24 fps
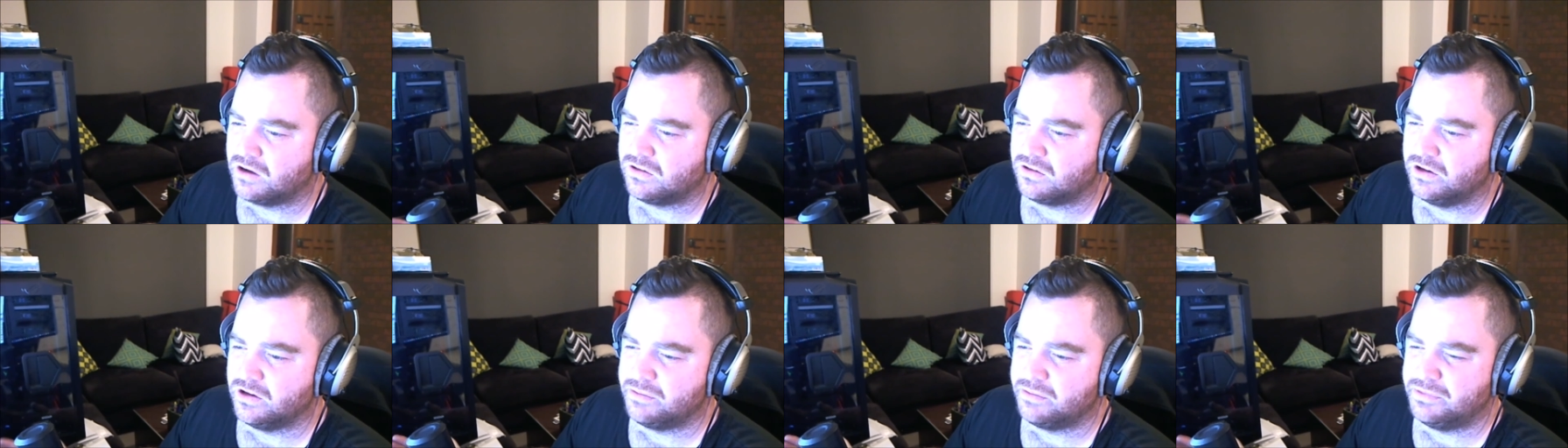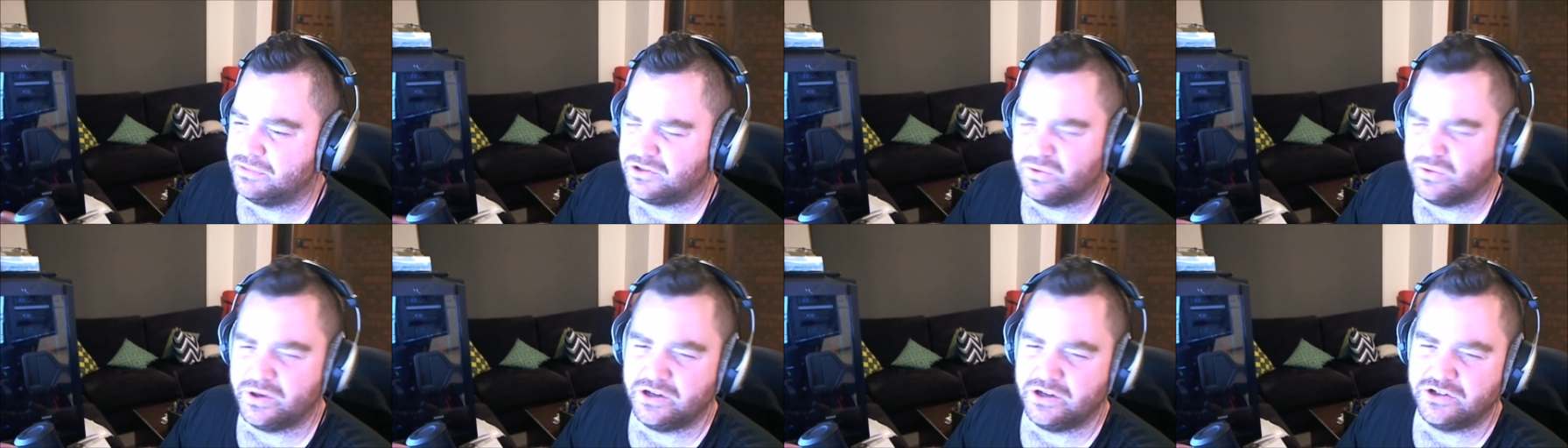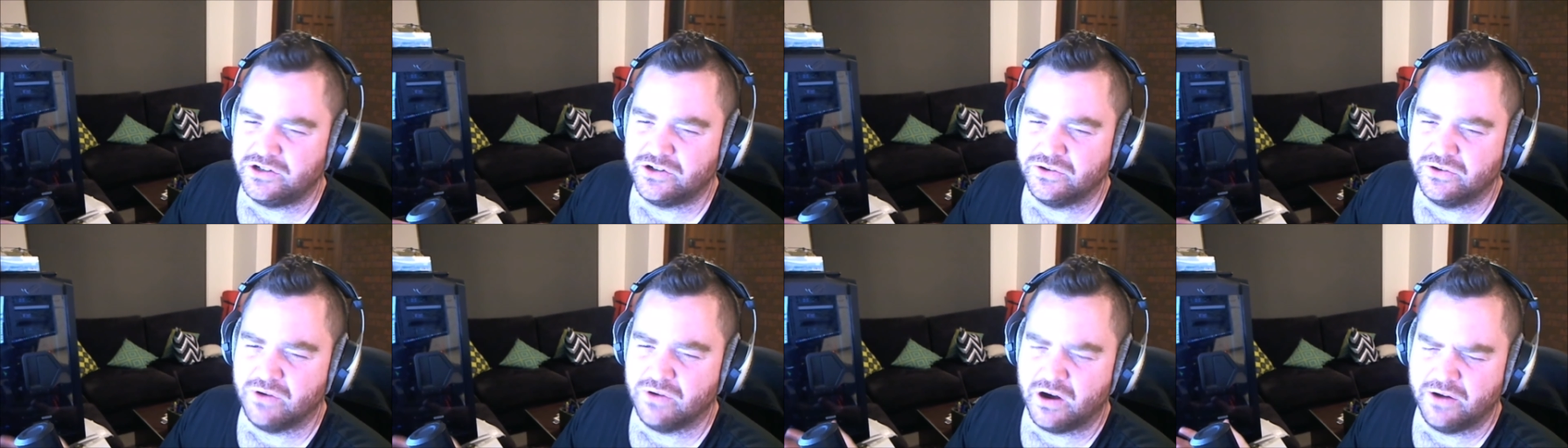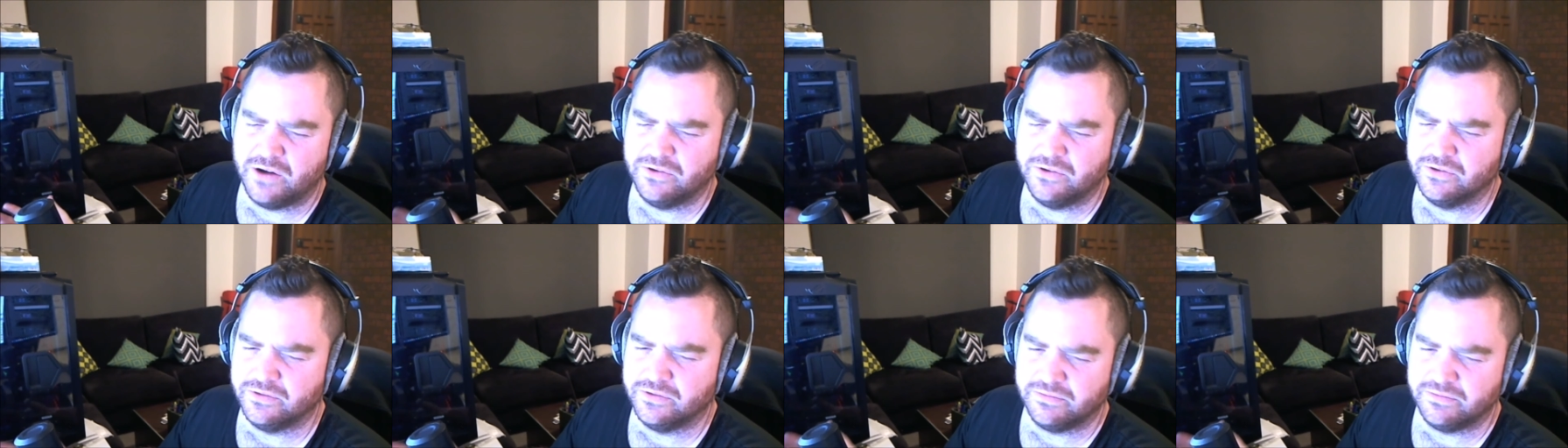like between
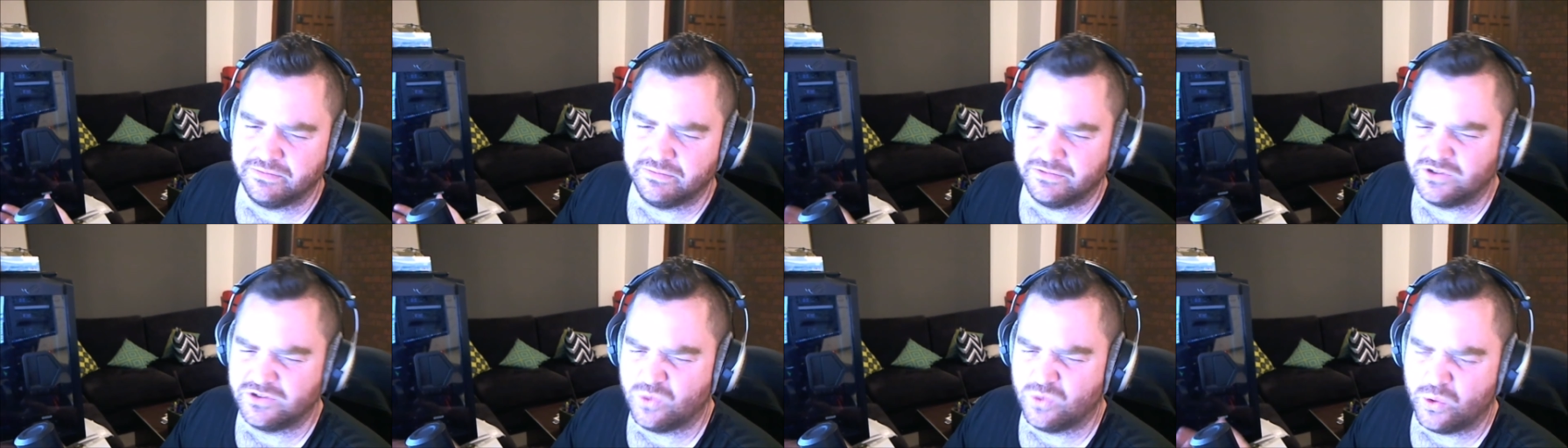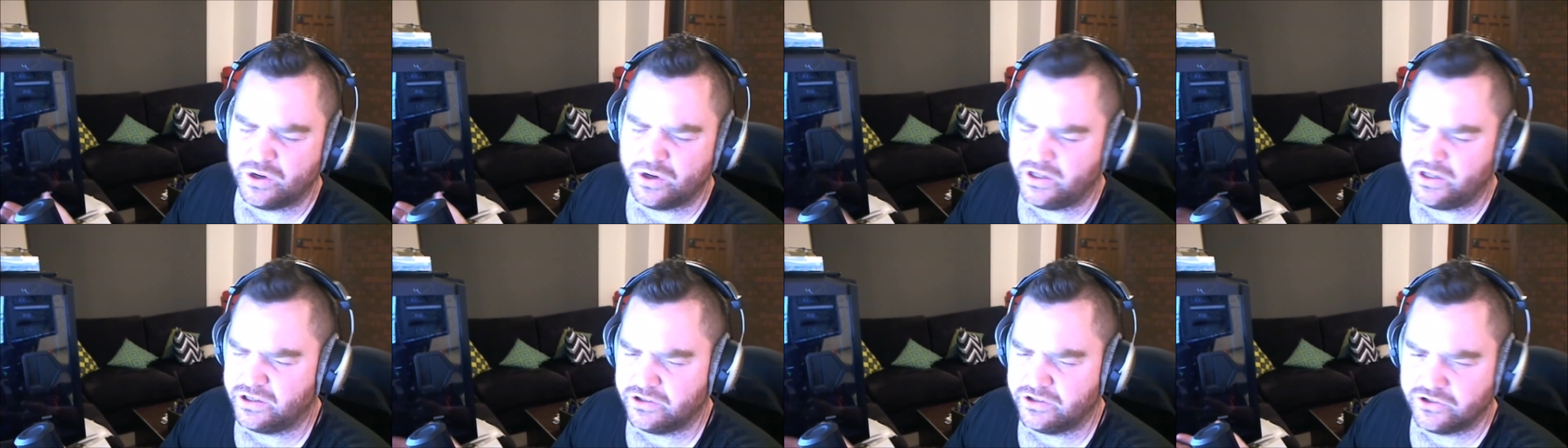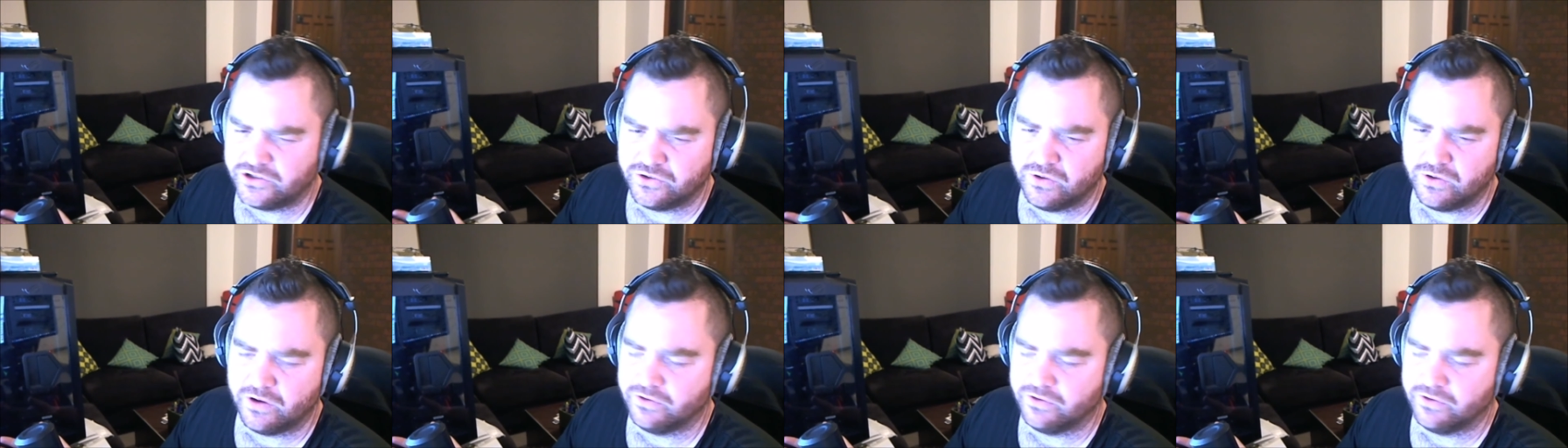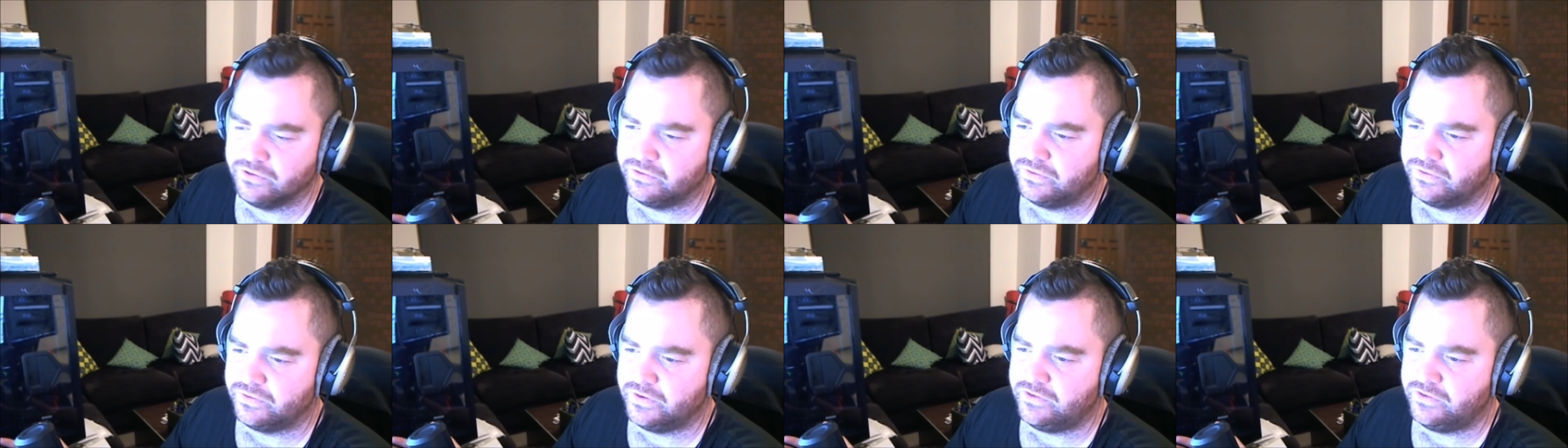$220 and
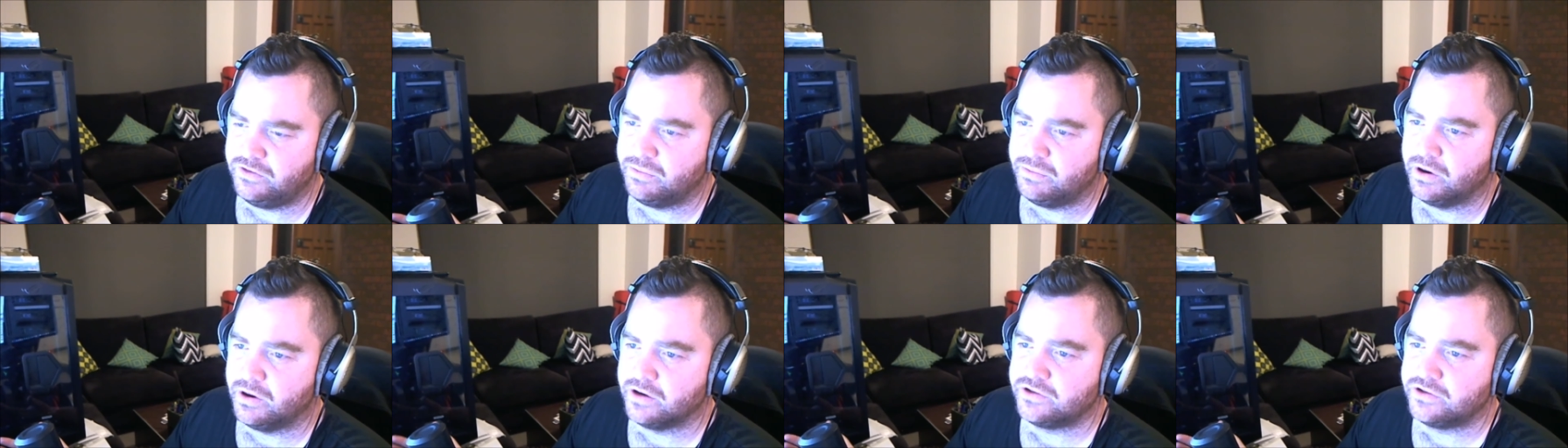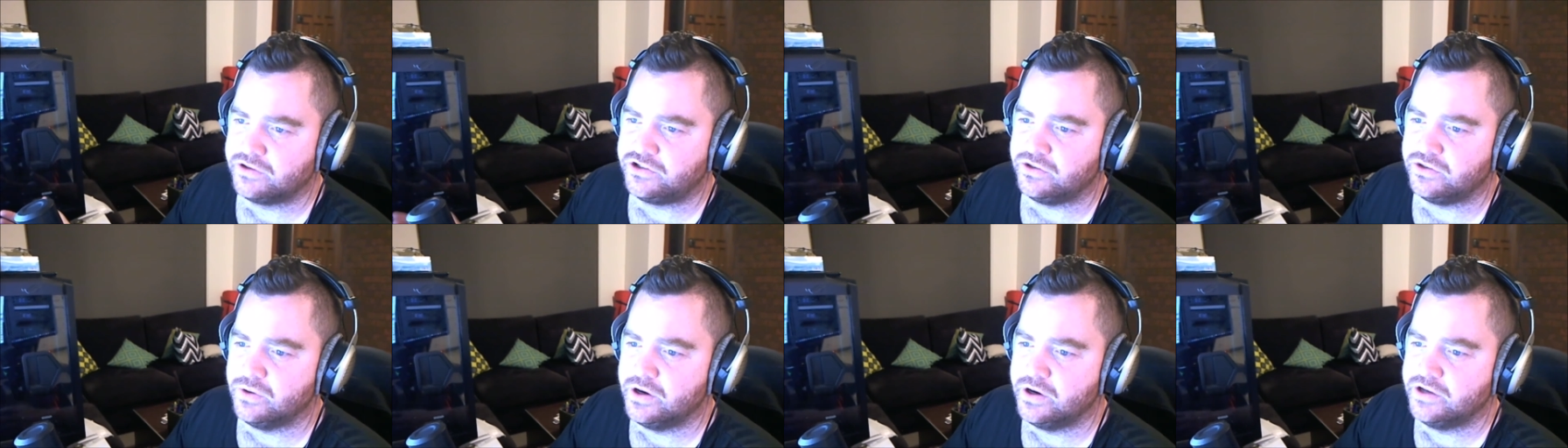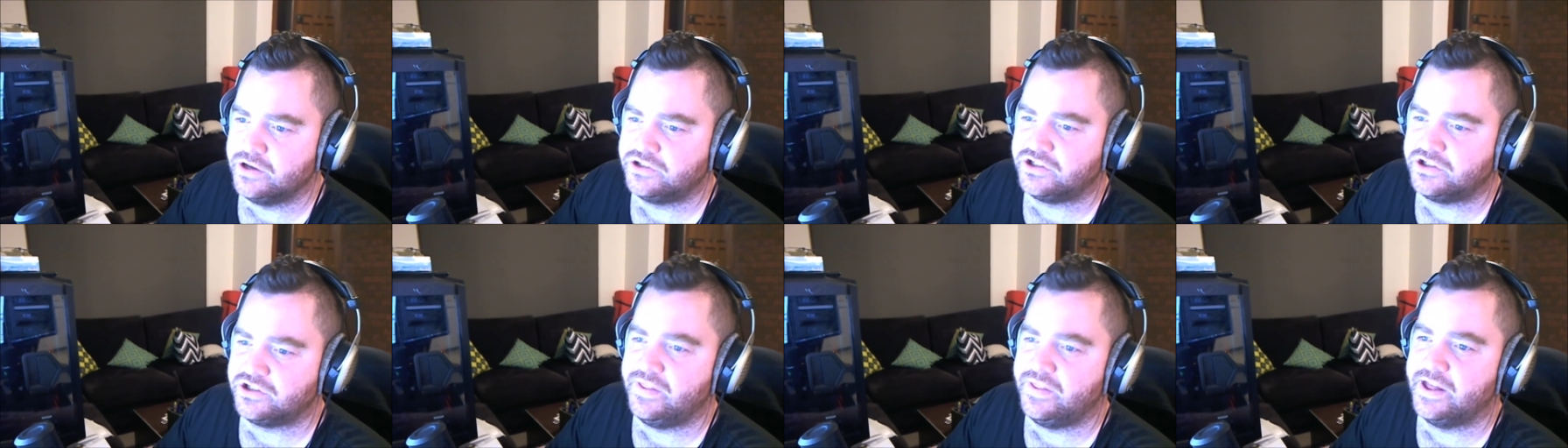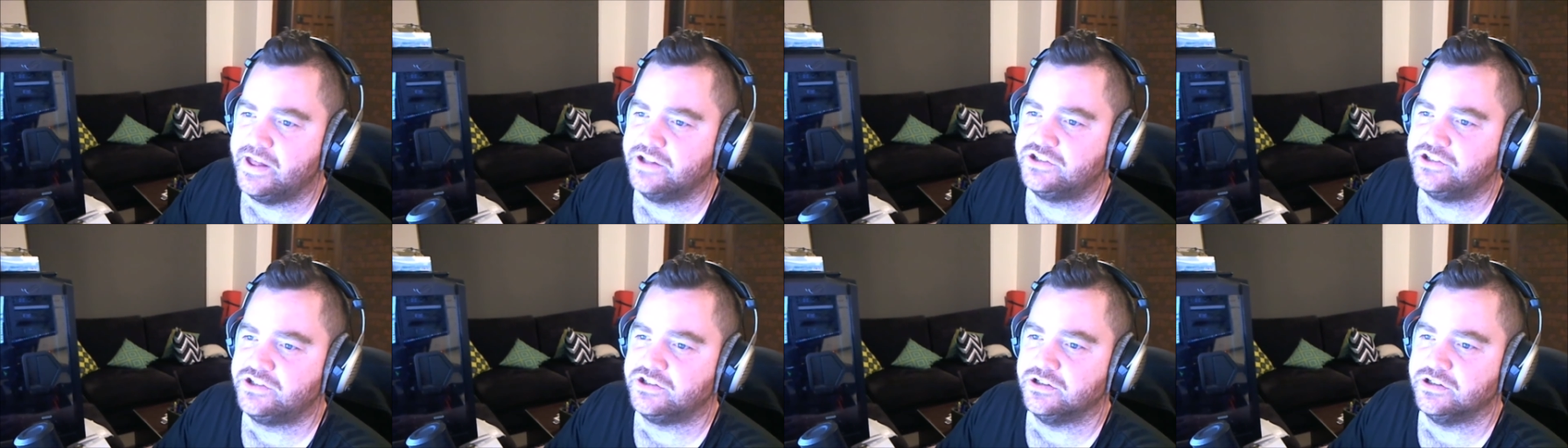$250 US, and
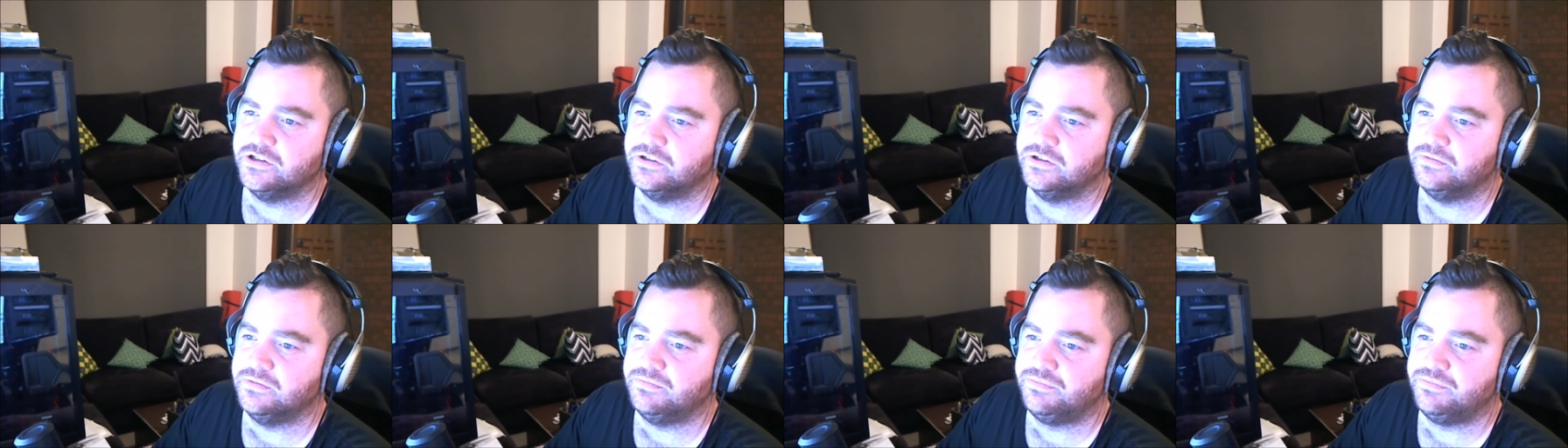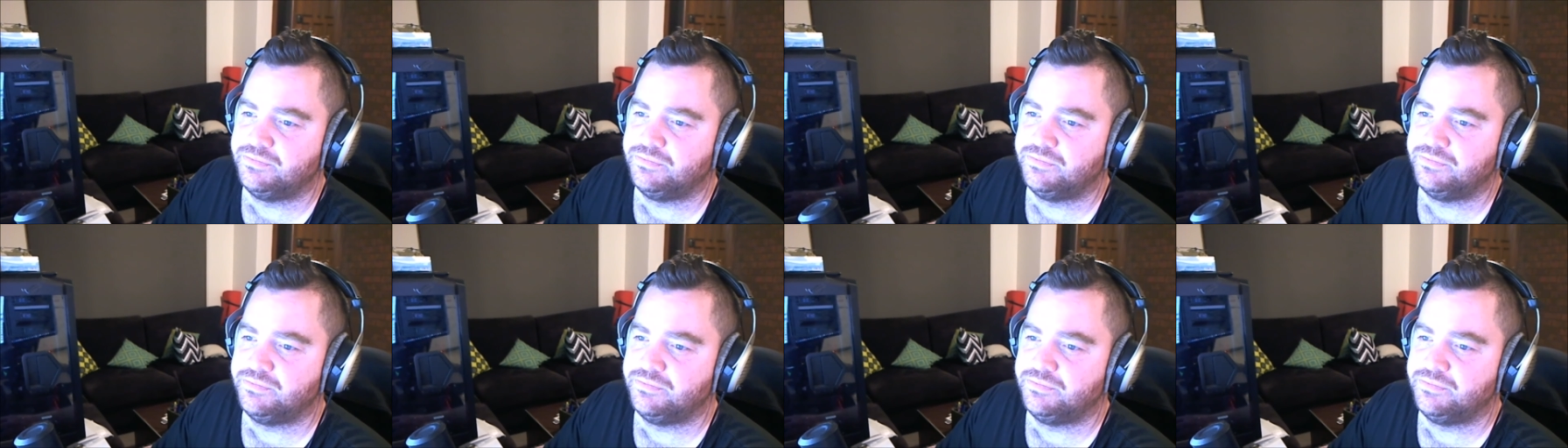that's a, you